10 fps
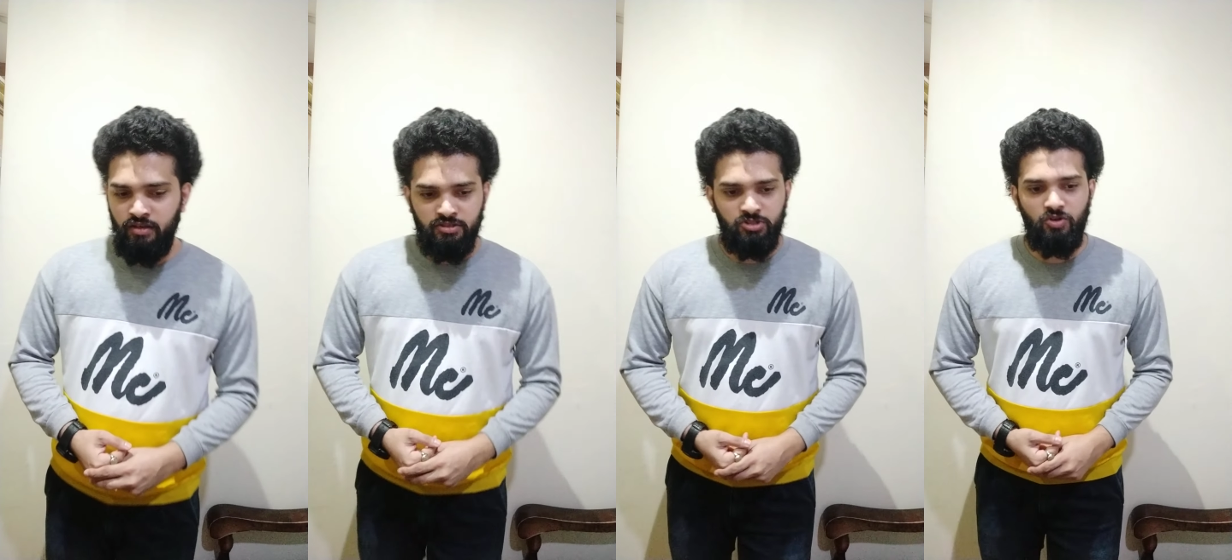
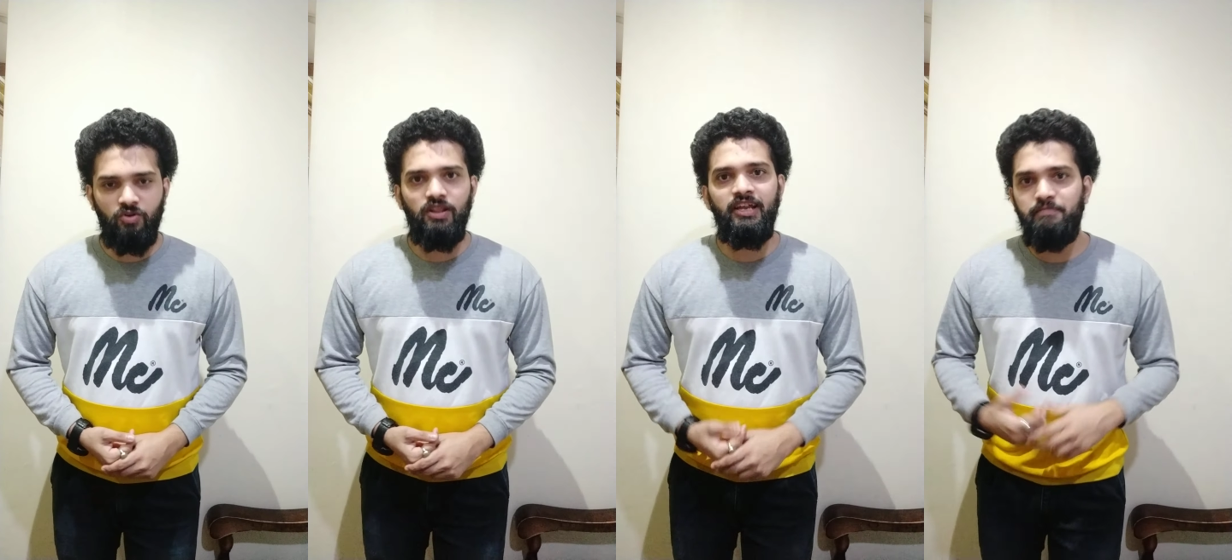So
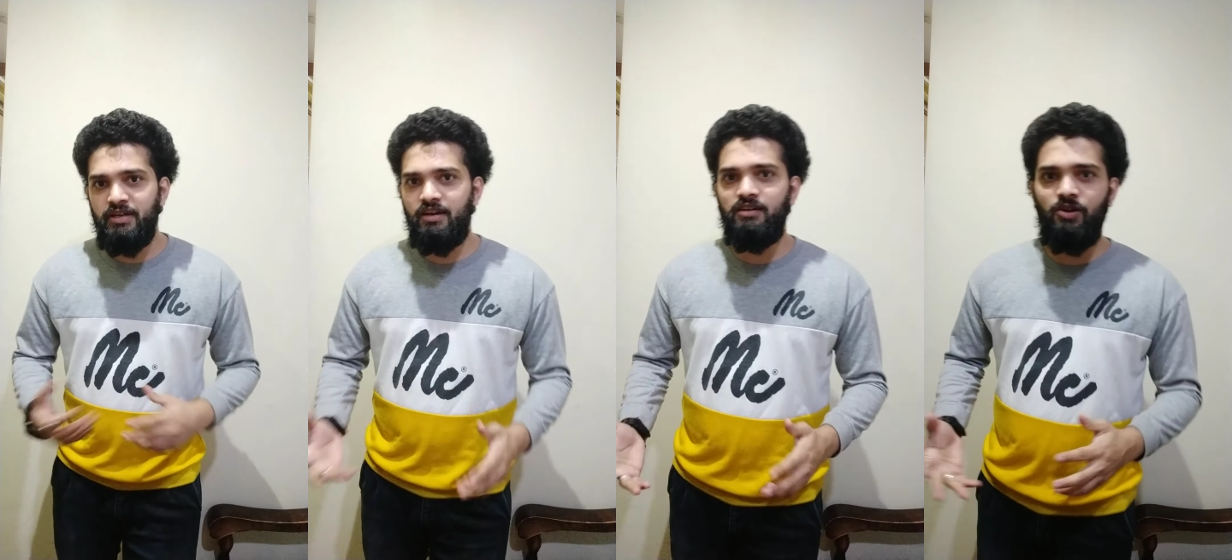let me
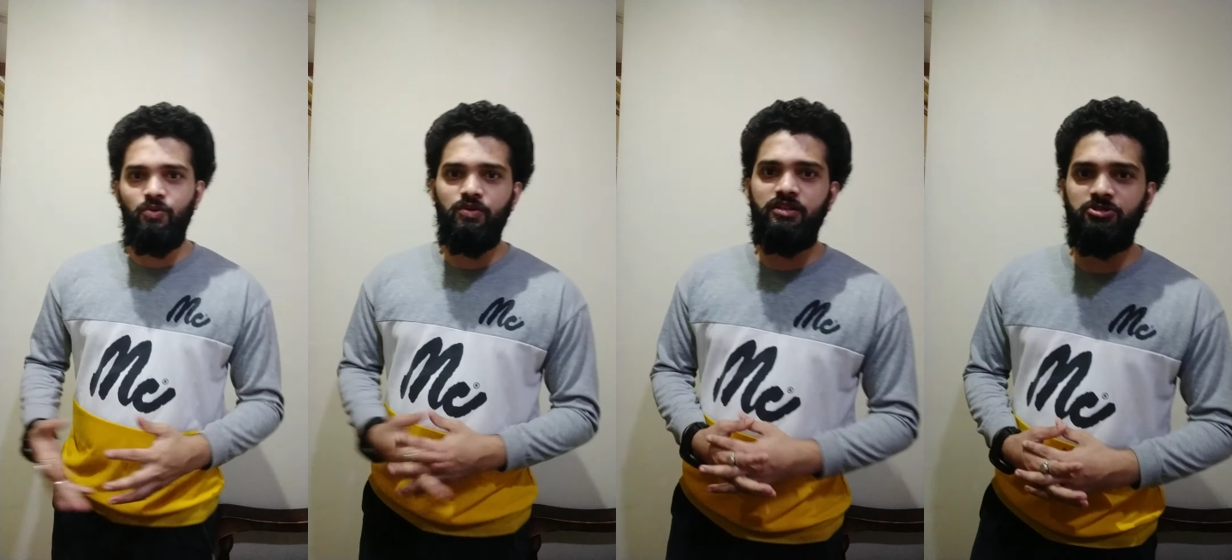
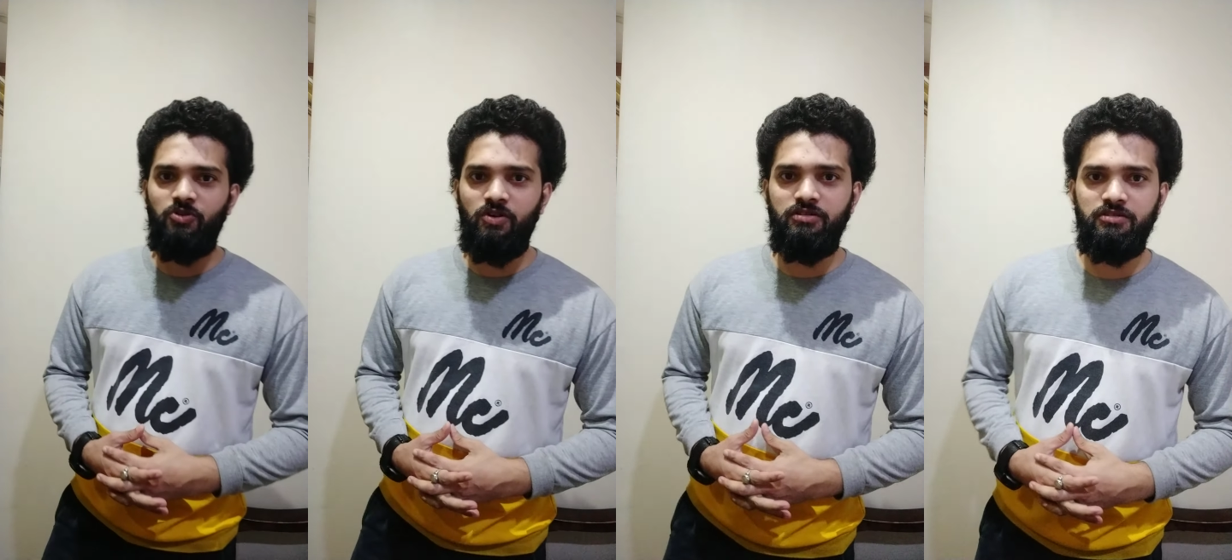conclude the
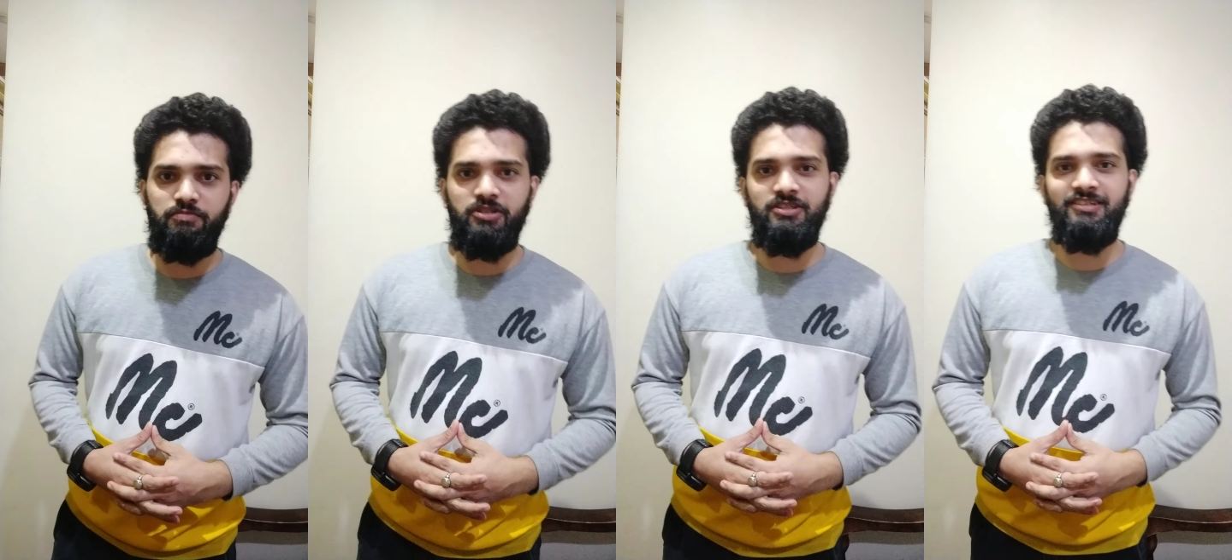short
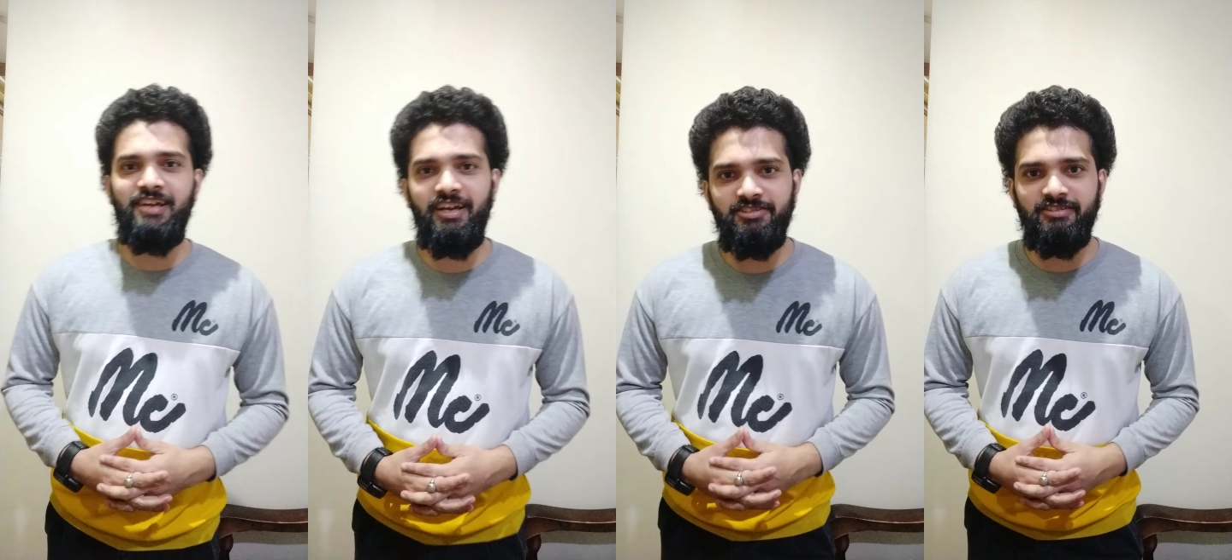
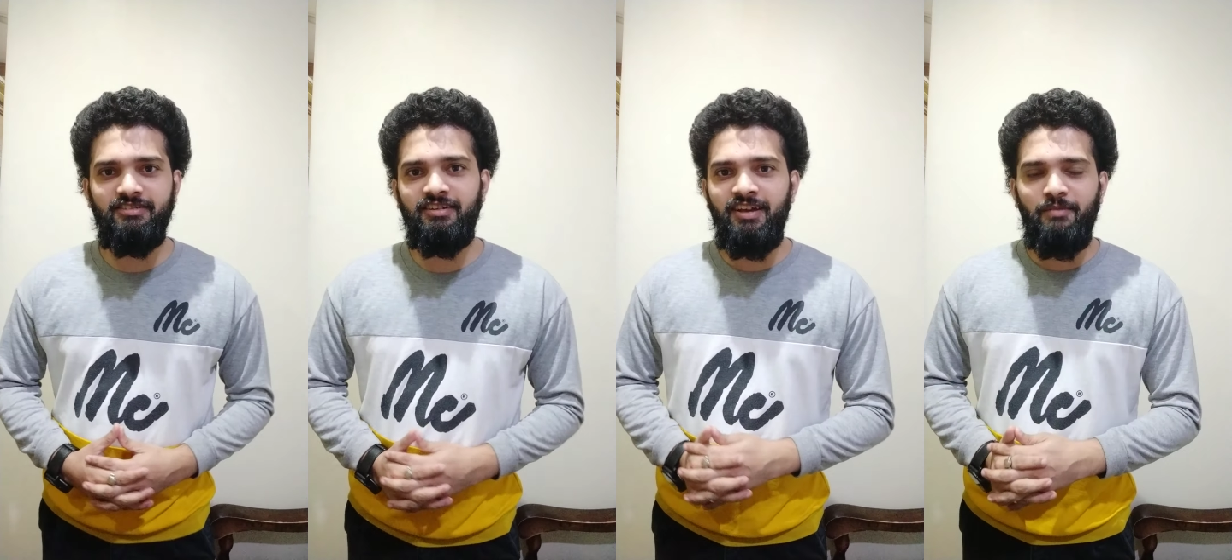
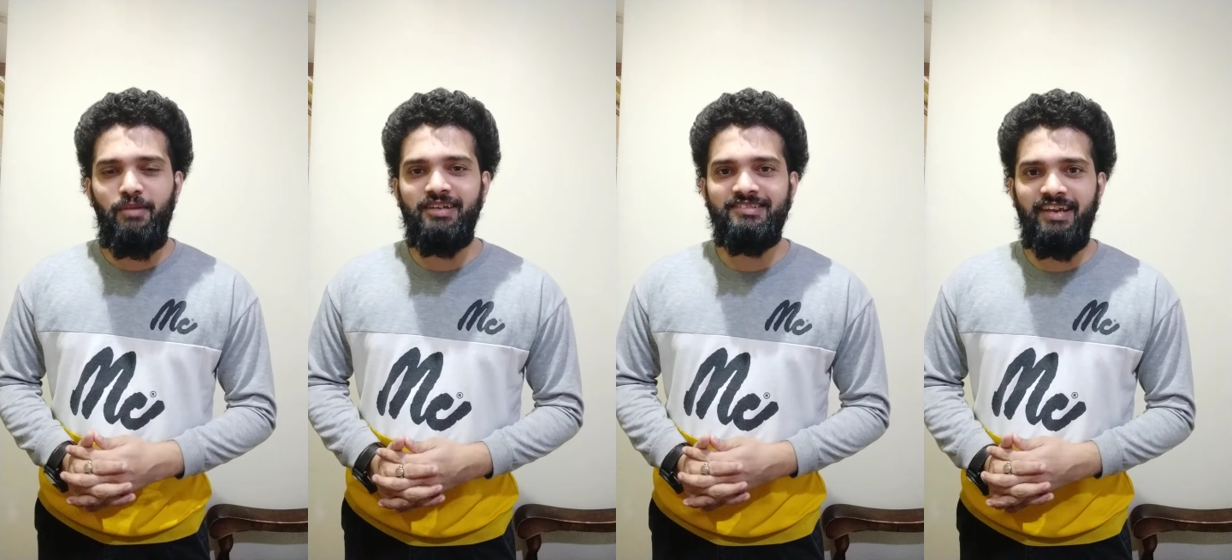presentation
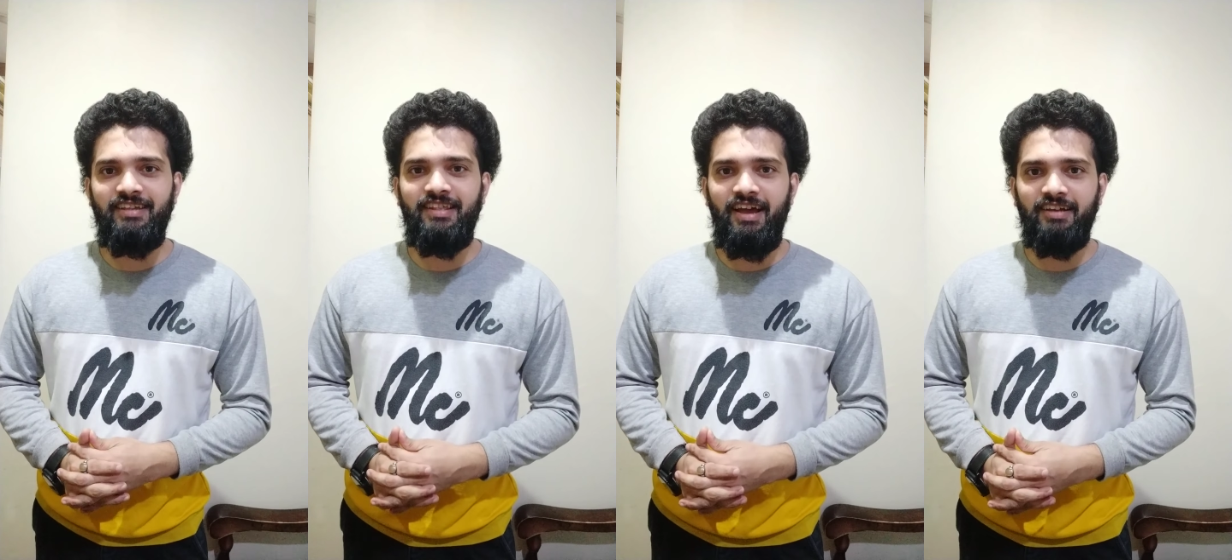by
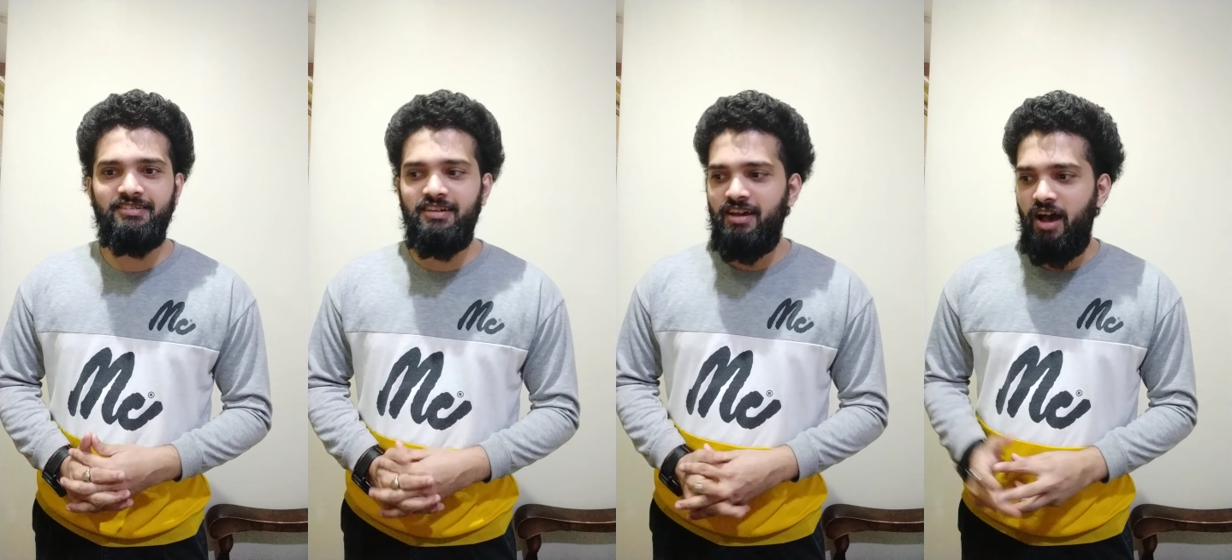saying that
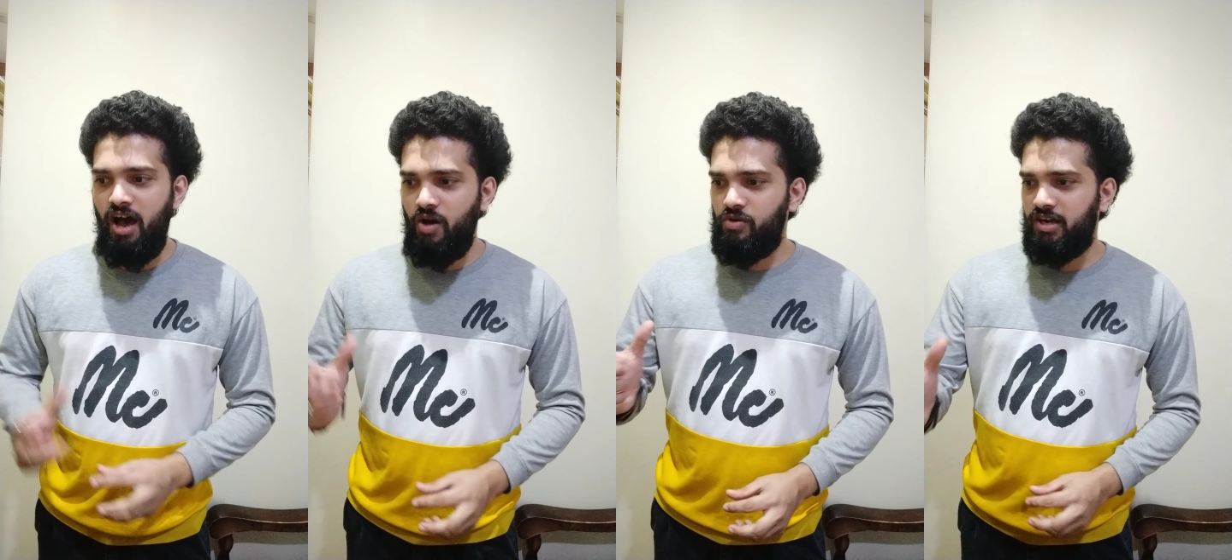
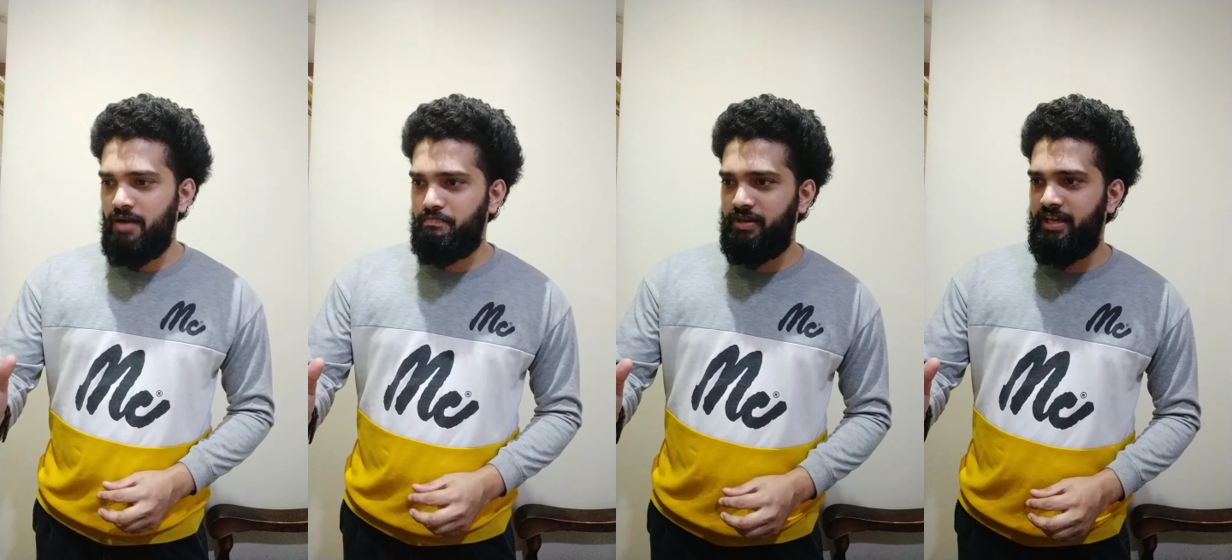our
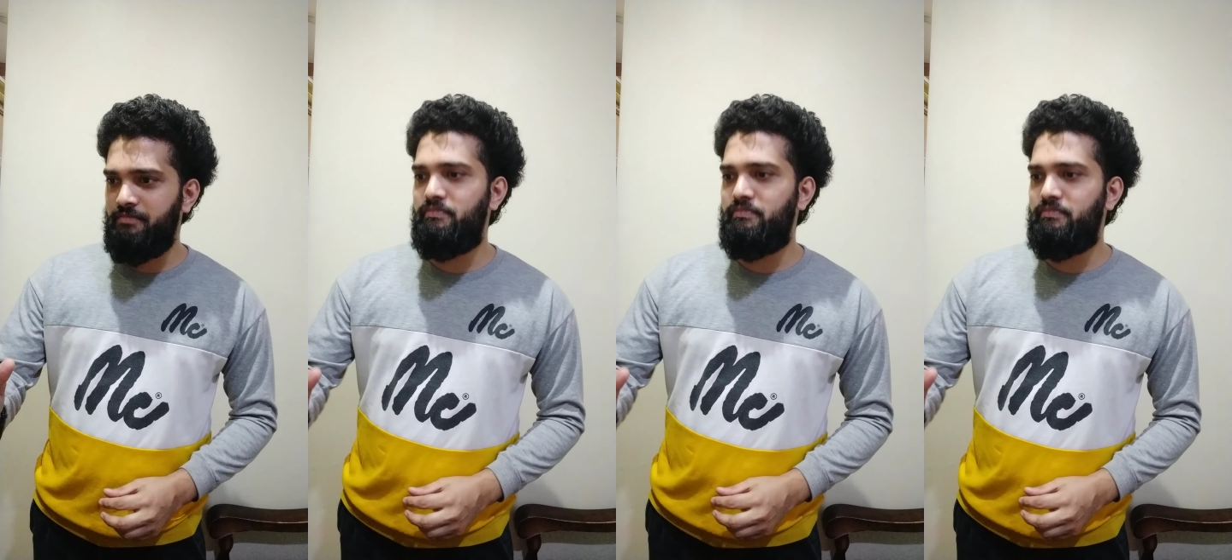company,